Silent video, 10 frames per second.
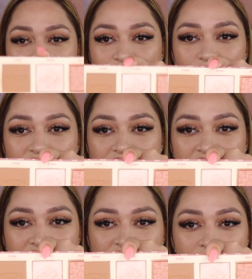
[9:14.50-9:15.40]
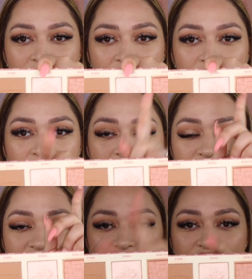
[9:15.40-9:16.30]
Cookie here in the
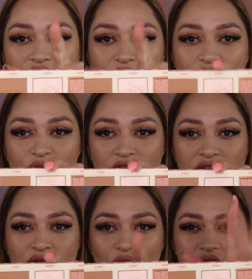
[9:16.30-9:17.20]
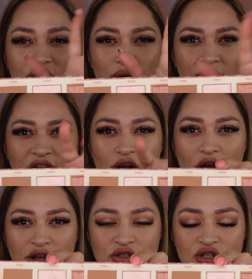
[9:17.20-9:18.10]
middle. They're already
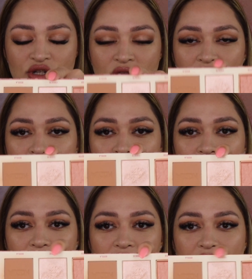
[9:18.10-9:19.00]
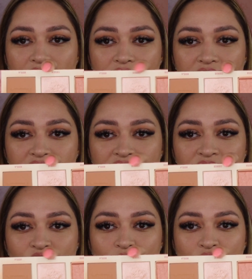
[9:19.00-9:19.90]
launched a
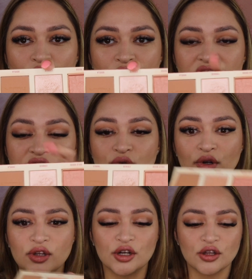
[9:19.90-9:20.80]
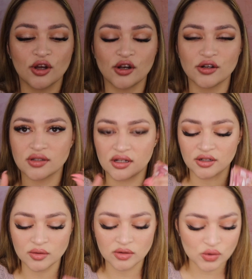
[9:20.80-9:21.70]
individual of this for $30. A
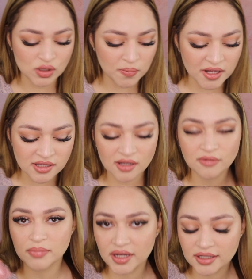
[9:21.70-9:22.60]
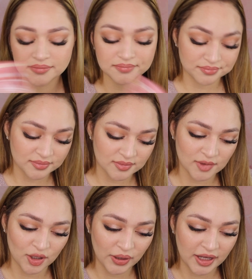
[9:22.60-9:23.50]
little too expensive, but
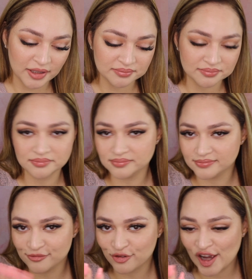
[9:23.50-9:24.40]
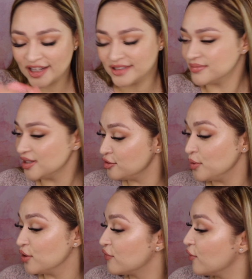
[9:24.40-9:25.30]
okay, it's fine. It's
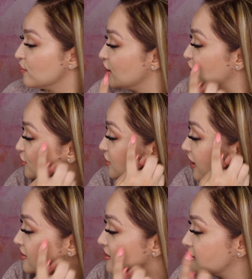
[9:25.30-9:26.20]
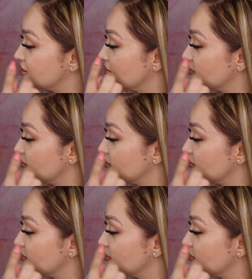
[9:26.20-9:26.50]
beautiful. It looks nice.